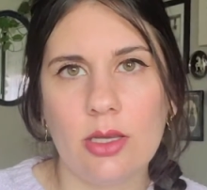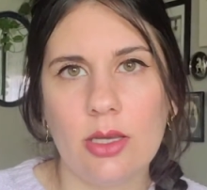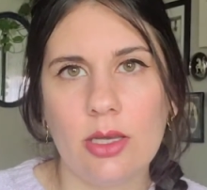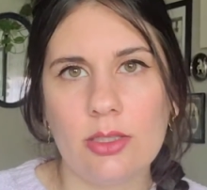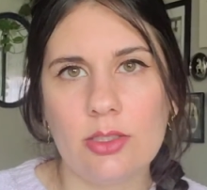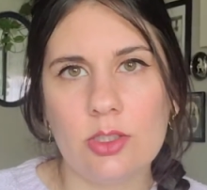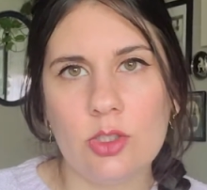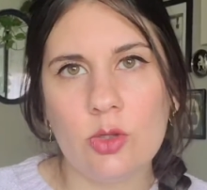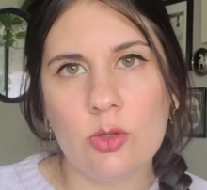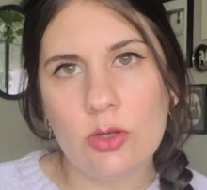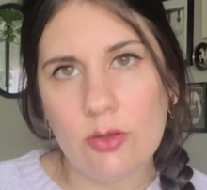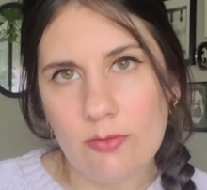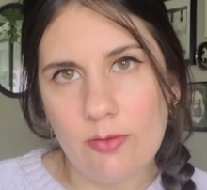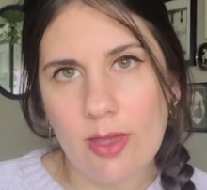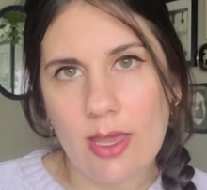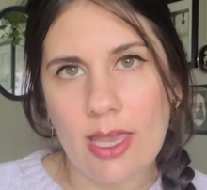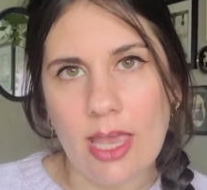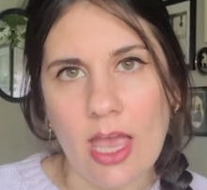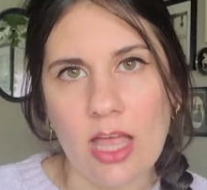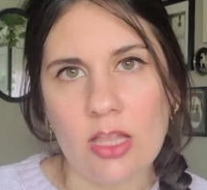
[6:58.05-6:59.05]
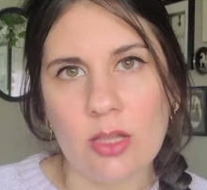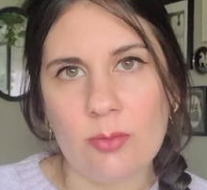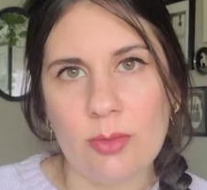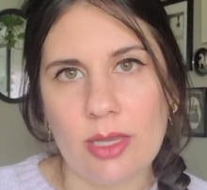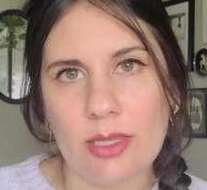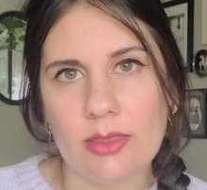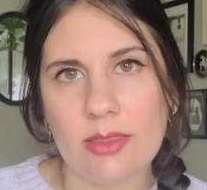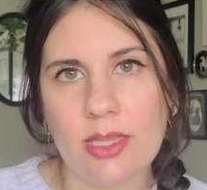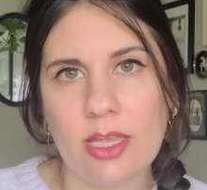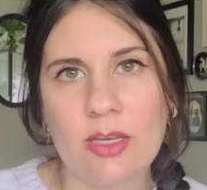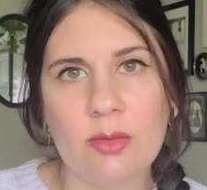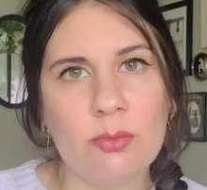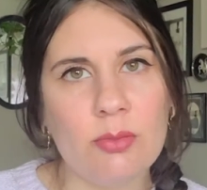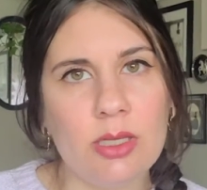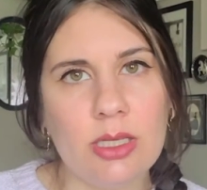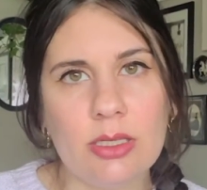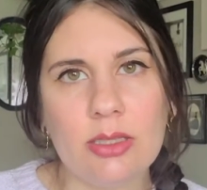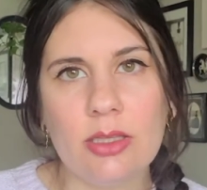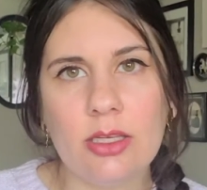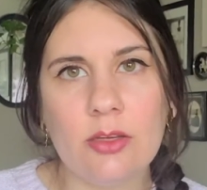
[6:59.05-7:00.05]
It's a unifying element that
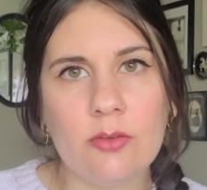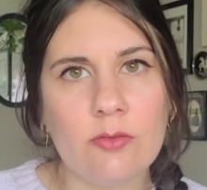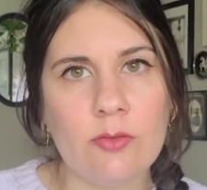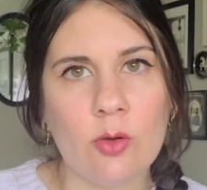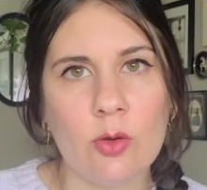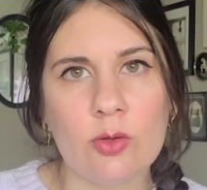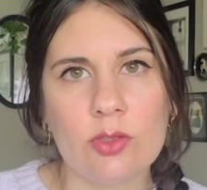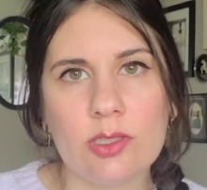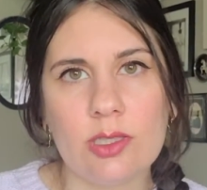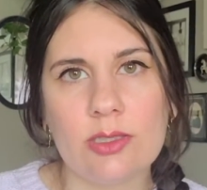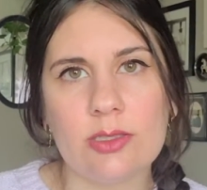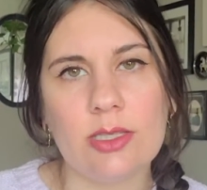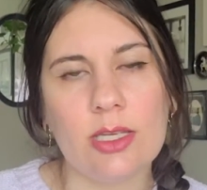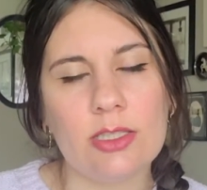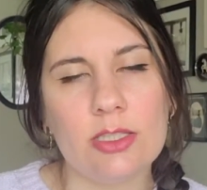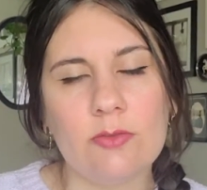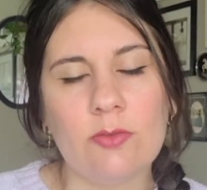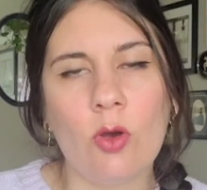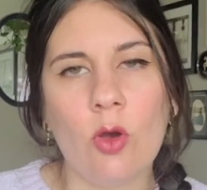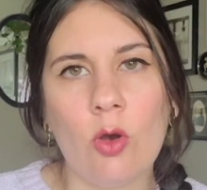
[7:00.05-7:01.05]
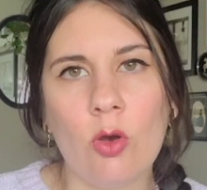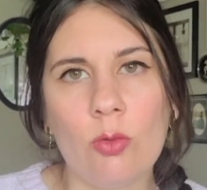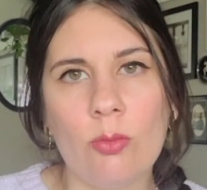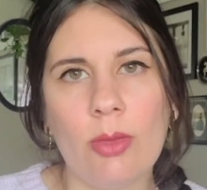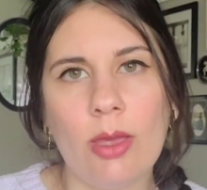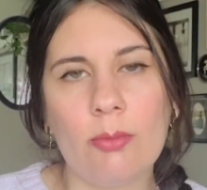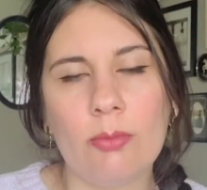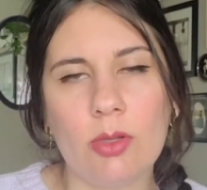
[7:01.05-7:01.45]
immediately evokes a sense of home and